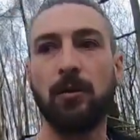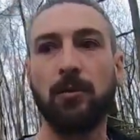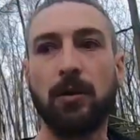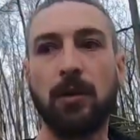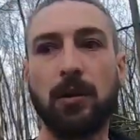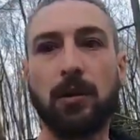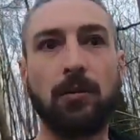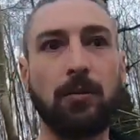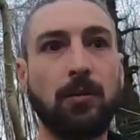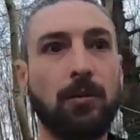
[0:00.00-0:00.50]

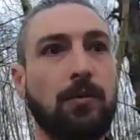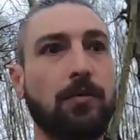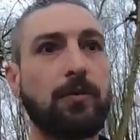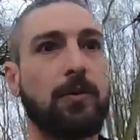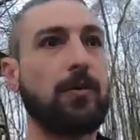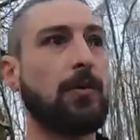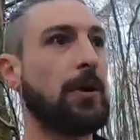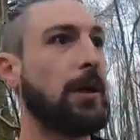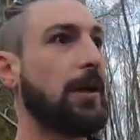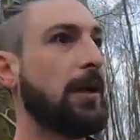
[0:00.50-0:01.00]
We've got to walk
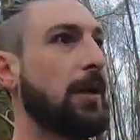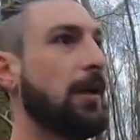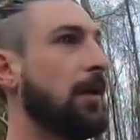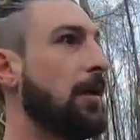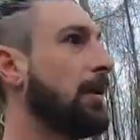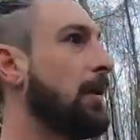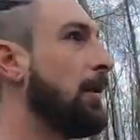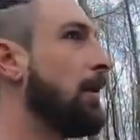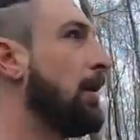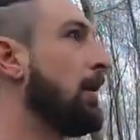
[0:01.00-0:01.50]
through here.
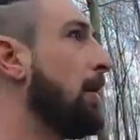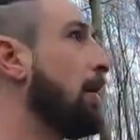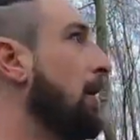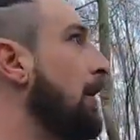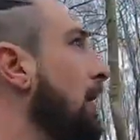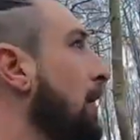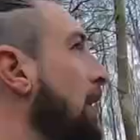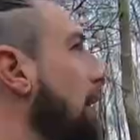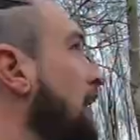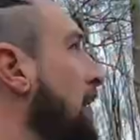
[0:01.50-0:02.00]

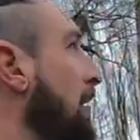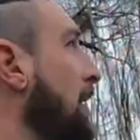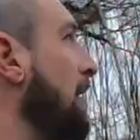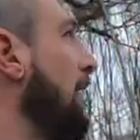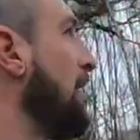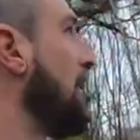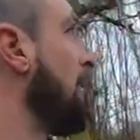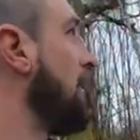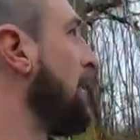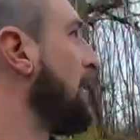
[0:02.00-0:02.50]

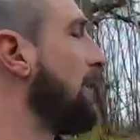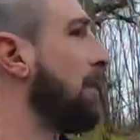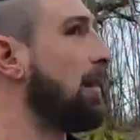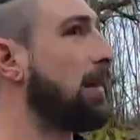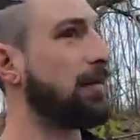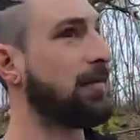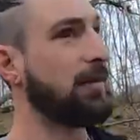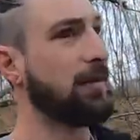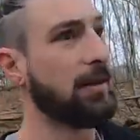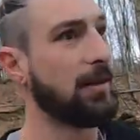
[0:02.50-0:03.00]

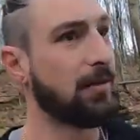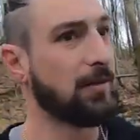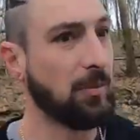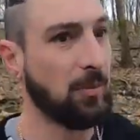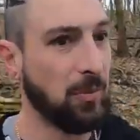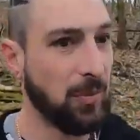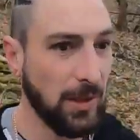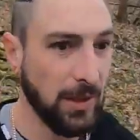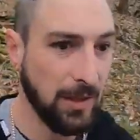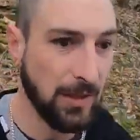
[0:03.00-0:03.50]
Yeah, see, there's a
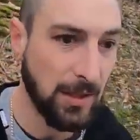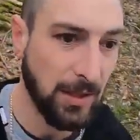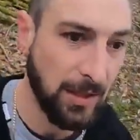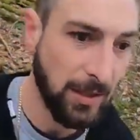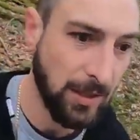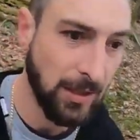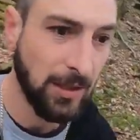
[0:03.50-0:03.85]
big,